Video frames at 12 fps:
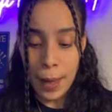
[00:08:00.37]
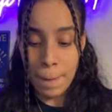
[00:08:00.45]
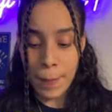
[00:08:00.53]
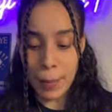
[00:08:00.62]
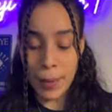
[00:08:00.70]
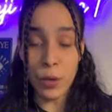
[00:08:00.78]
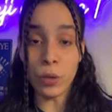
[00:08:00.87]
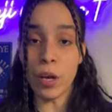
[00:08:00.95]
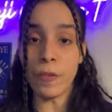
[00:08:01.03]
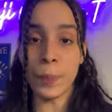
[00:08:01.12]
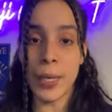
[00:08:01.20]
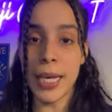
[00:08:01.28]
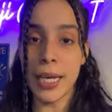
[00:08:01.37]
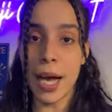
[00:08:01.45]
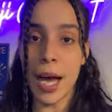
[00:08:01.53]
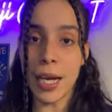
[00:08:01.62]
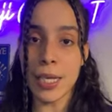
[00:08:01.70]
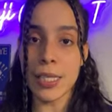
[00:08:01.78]
Maybe you love
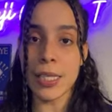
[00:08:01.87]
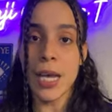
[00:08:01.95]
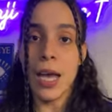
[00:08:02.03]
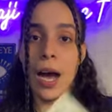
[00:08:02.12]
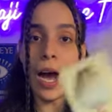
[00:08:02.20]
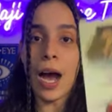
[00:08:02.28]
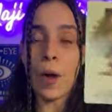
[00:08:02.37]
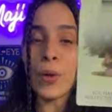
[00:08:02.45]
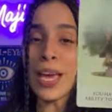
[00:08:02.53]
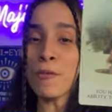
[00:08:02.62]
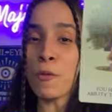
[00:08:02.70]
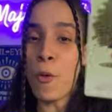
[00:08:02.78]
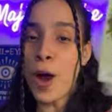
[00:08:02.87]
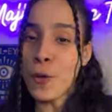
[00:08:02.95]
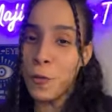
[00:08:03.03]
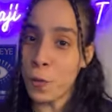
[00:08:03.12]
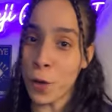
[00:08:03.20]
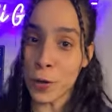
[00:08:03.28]
peacocks. We have
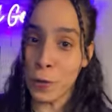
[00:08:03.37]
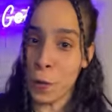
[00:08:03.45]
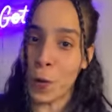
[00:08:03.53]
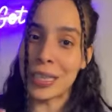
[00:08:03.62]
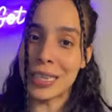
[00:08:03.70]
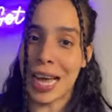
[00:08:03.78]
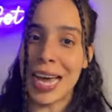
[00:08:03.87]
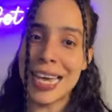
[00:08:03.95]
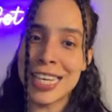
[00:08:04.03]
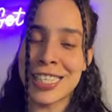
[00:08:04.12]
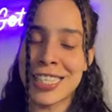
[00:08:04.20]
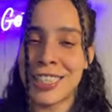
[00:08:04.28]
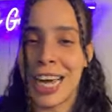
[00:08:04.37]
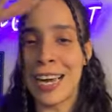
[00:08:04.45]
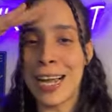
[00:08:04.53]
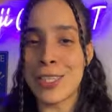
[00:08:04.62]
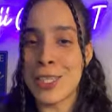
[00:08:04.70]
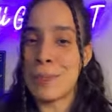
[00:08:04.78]
144 likes. Shout
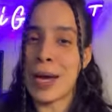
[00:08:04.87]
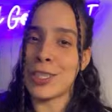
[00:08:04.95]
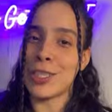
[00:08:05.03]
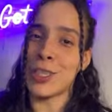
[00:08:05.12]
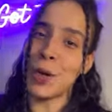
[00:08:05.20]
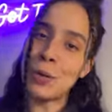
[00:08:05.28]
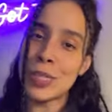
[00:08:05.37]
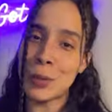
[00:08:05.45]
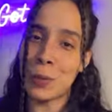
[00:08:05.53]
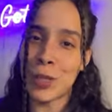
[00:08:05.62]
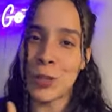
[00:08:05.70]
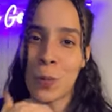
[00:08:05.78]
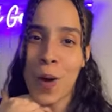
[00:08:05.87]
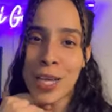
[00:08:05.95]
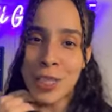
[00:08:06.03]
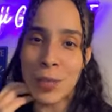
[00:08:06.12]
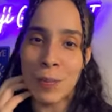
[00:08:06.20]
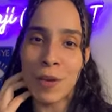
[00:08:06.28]
out to my chosen ones
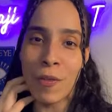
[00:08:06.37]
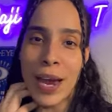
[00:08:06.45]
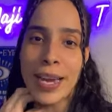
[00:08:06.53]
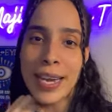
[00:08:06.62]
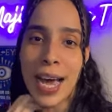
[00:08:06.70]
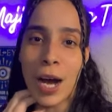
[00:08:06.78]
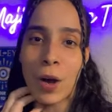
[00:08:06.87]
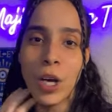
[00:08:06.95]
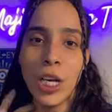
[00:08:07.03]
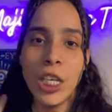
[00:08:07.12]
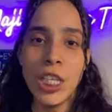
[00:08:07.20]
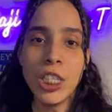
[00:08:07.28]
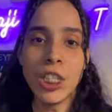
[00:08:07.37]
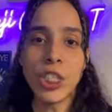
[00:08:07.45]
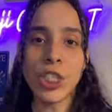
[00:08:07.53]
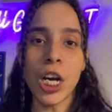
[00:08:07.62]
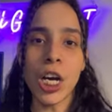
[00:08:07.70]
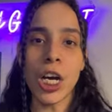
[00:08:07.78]
watching me right now.
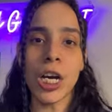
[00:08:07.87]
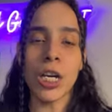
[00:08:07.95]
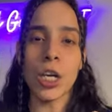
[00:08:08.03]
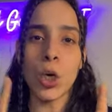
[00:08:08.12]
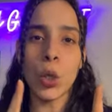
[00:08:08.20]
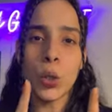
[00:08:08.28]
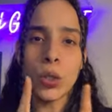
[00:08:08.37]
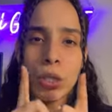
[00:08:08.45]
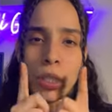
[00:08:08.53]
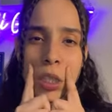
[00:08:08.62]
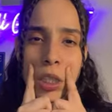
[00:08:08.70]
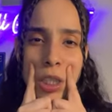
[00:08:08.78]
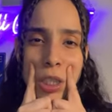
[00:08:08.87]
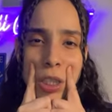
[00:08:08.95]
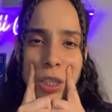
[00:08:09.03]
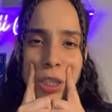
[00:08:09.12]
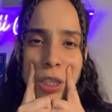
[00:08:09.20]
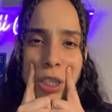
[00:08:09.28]

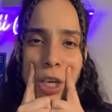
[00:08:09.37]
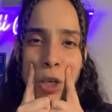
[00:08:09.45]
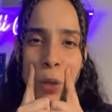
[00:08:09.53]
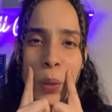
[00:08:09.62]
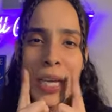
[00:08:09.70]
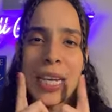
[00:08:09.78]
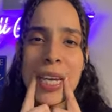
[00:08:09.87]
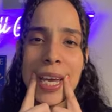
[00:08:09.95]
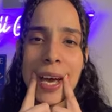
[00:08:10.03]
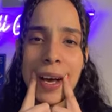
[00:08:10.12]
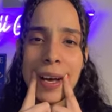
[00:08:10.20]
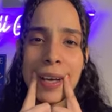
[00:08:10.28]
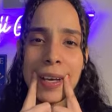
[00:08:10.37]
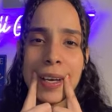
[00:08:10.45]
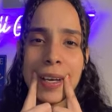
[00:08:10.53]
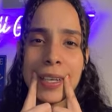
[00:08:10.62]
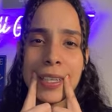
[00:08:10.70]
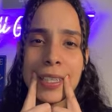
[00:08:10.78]
Sharquinia.
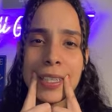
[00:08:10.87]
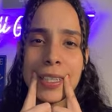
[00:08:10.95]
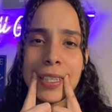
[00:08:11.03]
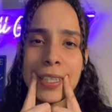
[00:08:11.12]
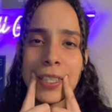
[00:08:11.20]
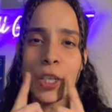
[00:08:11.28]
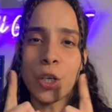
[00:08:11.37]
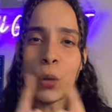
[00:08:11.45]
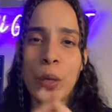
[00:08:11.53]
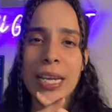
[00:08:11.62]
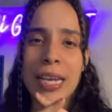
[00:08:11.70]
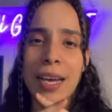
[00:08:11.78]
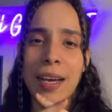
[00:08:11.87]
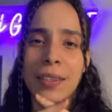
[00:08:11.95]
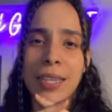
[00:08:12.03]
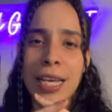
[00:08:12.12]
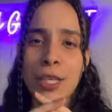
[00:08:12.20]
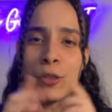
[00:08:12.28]
Sharquinia,
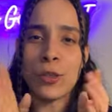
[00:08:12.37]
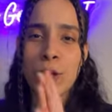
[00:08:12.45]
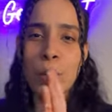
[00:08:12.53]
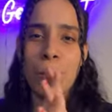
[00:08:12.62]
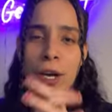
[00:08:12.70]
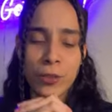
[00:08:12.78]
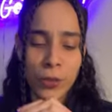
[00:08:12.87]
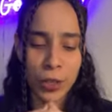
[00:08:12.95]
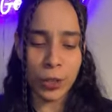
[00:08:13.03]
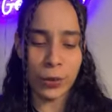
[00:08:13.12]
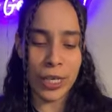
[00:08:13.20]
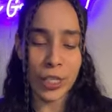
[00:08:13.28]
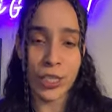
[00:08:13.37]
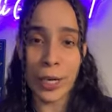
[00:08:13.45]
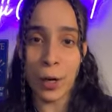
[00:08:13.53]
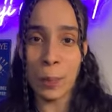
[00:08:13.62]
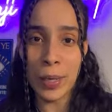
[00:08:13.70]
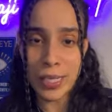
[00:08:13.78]
thank you so much for your donation. I
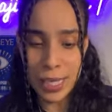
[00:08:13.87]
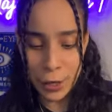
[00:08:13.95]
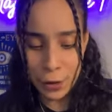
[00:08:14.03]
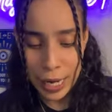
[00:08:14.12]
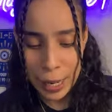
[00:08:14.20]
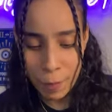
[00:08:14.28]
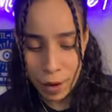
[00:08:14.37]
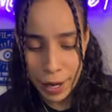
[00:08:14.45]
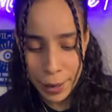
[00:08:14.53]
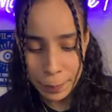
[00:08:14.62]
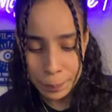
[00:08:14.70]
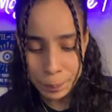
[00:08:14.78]
hope I set your name right.